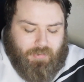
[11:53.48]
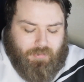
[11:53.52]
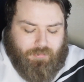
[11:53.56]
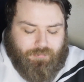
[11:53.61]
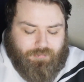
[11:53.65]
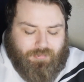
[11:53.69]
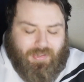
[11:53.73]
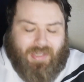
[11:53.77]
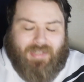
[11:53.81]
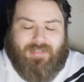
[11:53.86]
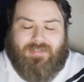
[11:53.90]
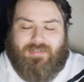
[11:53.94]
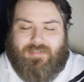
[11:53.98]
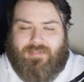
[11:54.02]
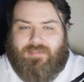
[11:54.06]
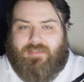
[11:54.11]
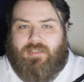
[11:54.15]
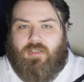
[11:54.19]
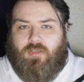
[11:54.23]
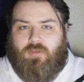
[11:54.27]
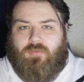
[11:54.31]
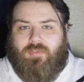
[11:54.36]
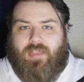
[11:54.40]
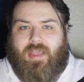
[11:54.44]
That's
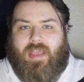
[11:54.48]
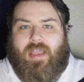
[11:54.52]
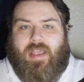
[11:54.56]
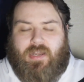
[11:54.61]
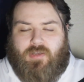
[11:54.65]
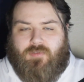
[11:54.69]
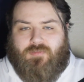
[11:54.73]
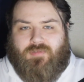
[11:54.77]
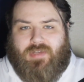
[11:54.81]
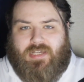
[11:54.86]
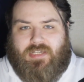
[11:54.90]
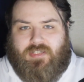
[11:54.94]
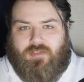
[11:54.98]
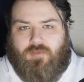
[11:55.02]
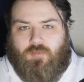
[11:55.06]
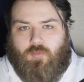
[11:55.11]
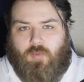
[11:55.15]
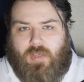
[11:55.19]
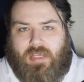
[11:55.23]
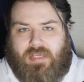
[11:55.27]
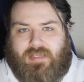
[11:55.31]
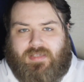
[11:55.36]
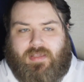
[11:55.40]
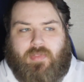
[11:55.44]
still there in recent
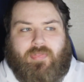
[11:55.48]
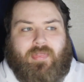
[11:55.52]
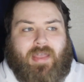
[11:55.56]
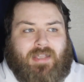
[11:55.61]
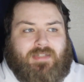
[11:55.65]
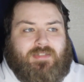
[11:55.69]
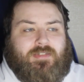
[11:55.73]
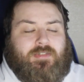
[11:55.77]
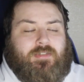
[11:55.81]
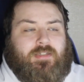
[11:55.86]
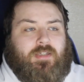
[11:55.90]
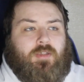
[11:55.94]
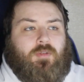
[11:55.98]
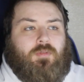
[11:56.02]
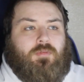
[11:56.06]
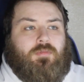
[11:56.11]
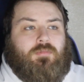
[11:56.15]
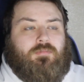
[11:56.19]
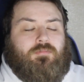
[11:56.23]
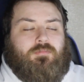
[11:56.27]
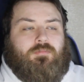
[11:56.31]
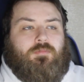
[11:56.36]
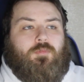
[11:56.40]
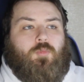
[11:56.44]
weeks, and that's
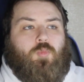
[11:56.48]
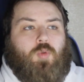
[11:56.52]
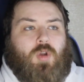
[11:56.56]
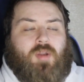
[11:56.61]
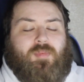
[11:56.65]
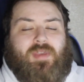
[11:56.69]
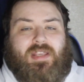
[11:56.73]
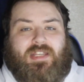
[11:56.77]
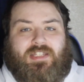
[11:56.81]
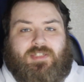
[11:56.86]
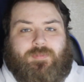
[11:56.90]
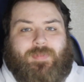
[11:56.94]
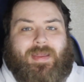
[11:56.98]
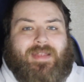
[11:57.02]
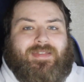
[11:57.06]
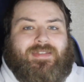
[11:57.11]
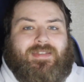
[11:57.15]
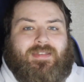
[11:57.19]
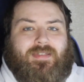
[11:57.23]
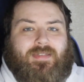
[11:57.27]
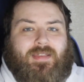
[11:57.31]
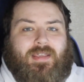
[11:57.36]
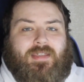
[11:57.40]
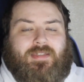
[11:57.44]
still what I'm
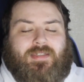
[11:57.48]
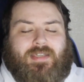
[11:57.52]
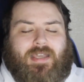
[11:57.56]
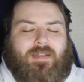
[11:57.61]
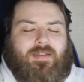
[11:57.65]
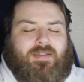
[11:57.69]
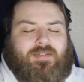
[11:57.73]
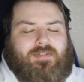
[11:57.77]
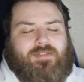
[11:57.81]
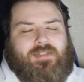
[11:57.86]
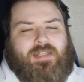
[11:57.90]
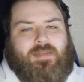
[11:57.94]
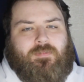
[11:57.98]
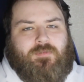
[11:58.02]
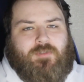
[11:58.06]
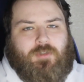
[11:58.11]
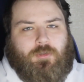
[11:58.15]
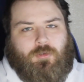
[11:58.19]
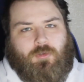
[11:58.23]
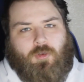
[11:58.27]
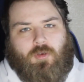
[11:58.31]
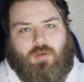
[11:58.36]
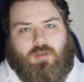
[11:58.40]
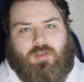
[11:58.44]
expecting this Catalans team to
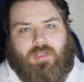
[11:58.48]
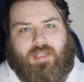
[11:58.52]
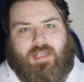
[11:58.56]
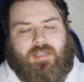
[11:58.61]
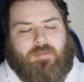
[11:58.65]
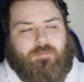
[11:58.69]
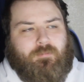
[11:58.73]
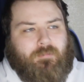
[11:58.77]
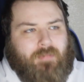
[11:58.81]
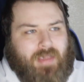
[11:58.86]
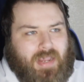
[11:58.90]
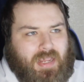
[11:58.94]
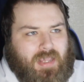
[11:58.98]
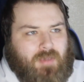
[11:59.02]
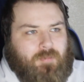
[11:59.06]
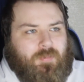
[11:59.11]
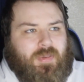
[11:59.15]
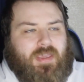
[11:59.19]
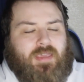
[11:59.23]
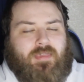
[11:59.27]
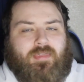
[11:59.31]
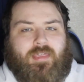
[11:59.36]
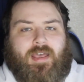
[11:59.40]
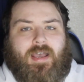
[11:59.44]
look like.
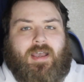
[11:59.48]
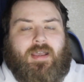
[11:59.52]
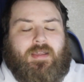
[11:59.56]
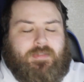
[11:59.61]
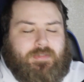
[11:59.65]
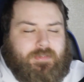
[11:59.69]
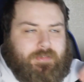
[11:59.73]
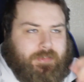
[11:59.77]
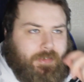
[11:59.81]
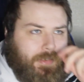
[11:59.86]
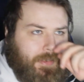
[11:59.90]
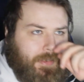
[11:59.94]
Maybe that